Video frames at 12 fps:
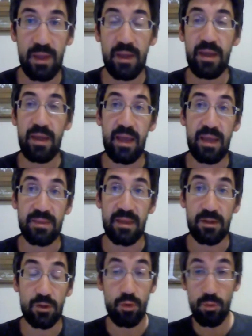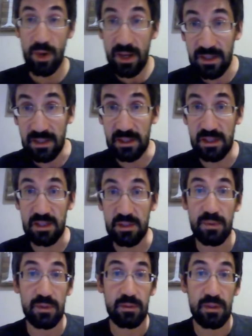And then correctness is
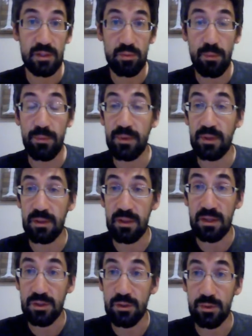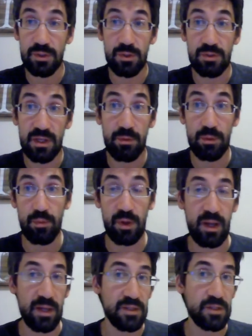what we begin to associate with what
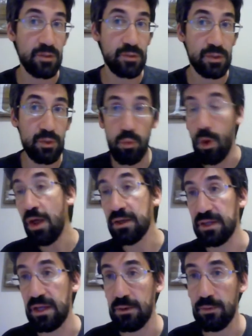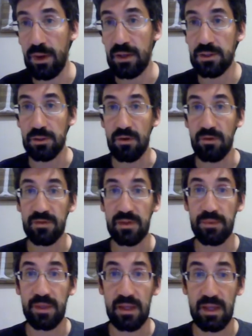constitutes quality, right? So if
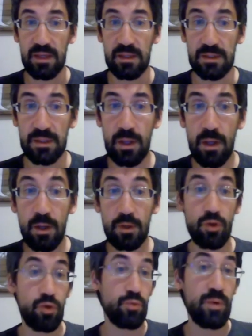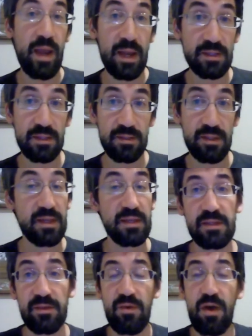something is correct, then it's
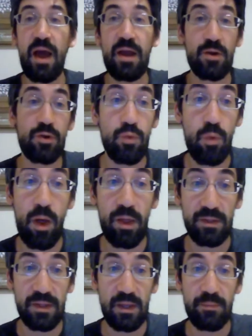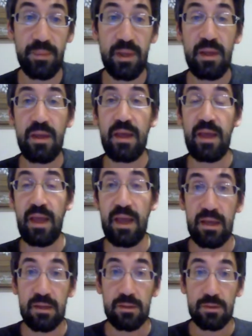of higher quality.
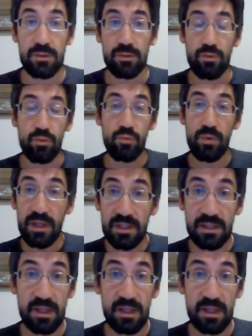And the risk in